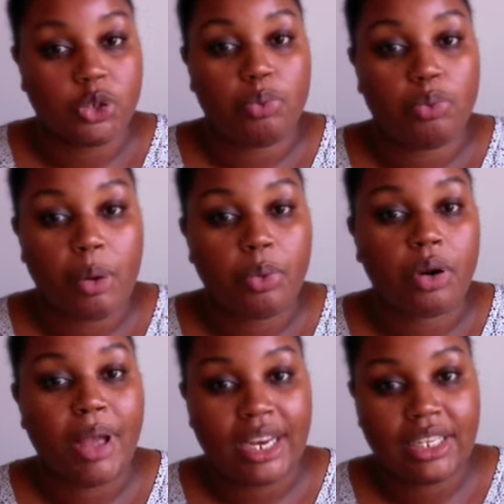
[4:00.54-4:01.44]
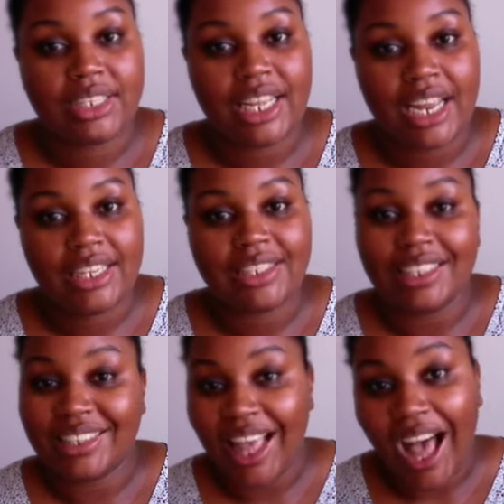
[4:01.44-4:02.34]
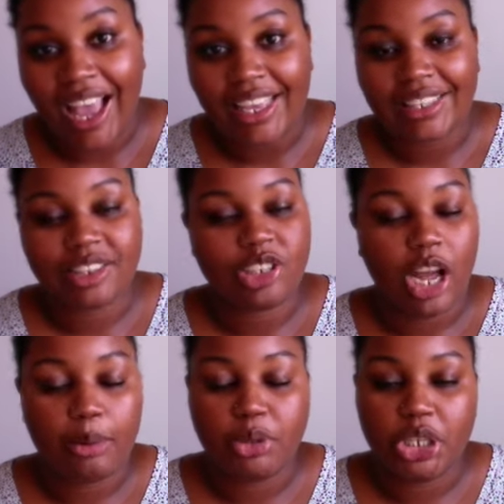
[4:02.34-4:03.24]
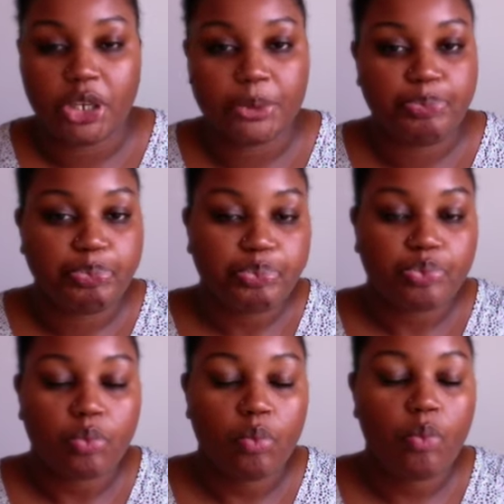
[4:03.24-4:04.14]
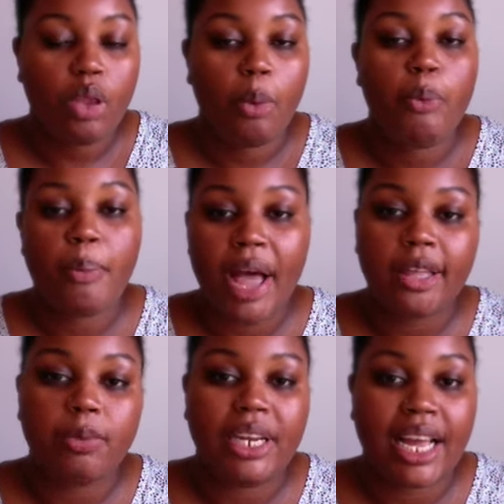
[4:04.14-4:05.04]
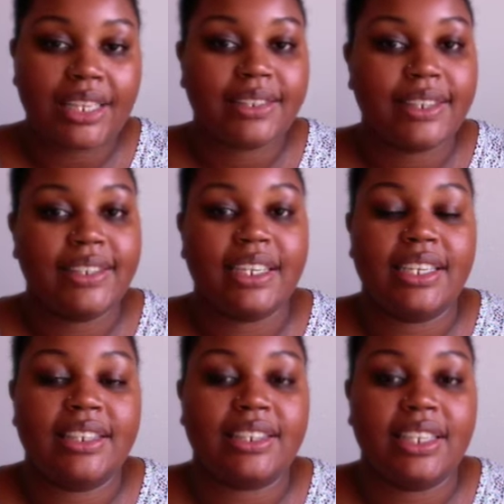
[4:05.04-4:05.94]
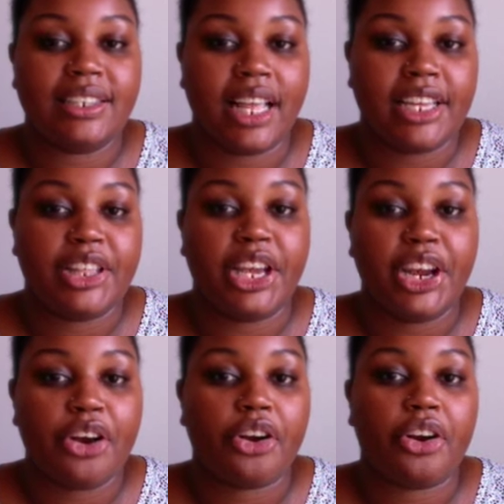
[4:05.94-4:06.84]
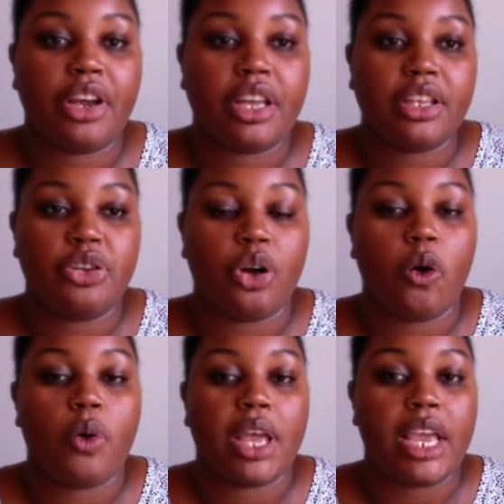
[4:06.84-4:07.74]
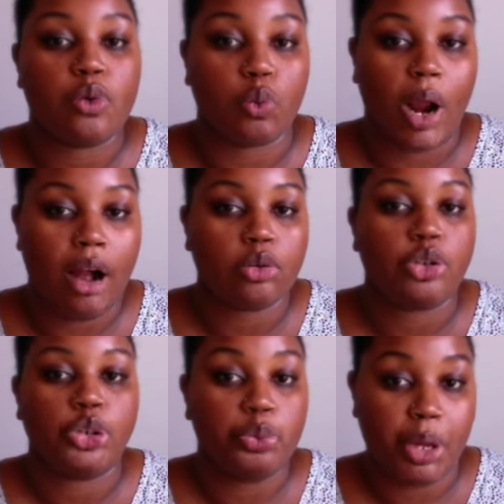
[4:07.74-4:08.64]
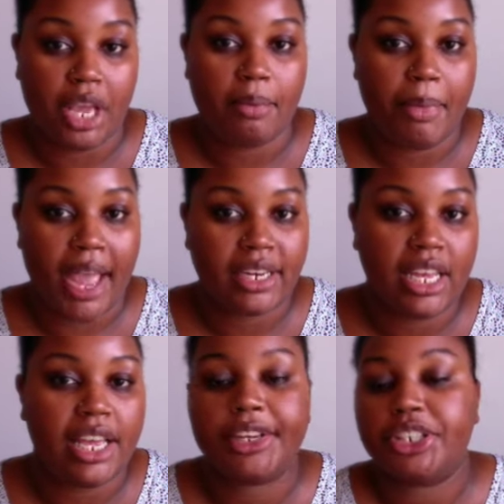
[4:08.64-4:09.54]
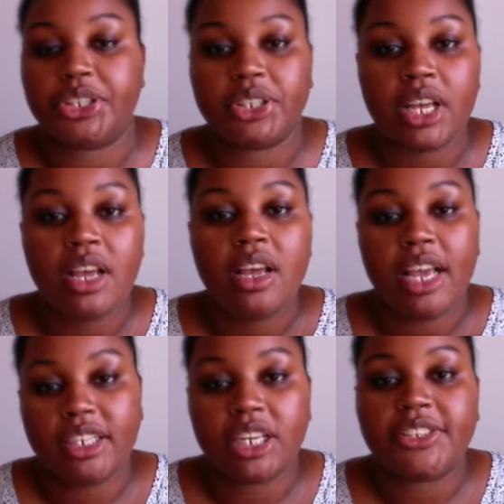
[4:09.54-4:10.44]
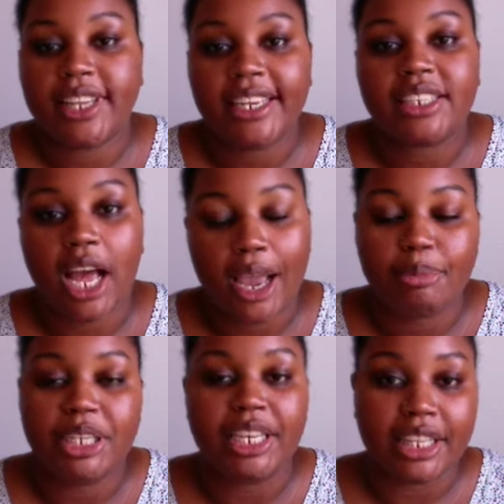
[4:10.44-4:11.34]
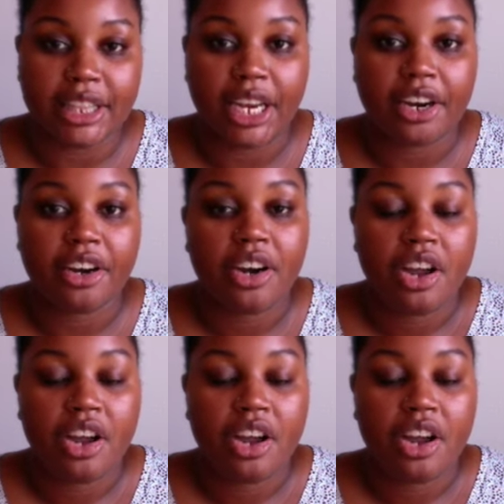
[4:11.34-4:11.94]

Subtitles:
remember magnet status is the highest top tier. But Pathway to Excellence is like they are, en route to being magnet. It does take time to get there,